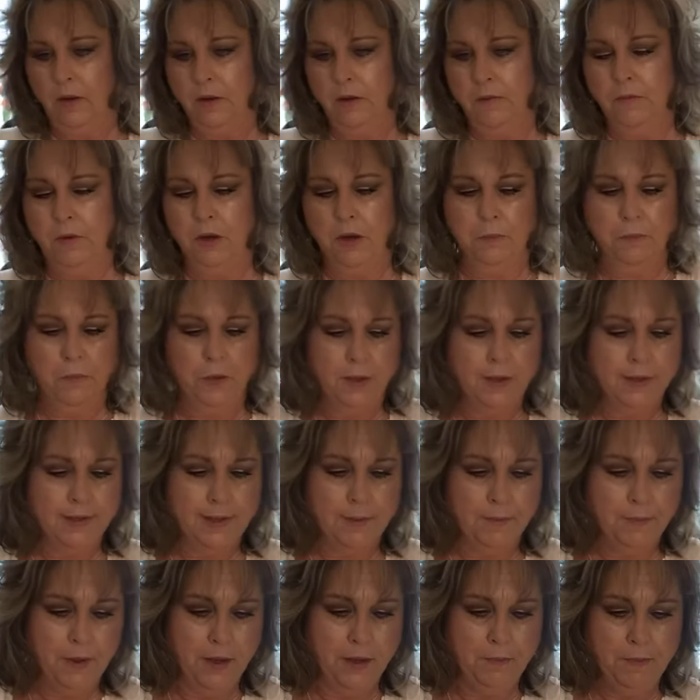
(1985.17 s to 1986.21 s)
going to put
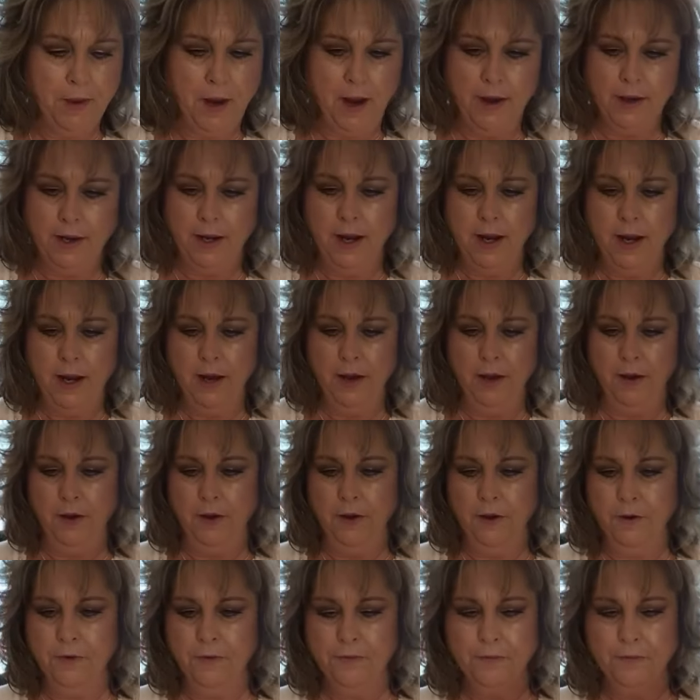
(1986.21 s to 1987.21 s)
something back here.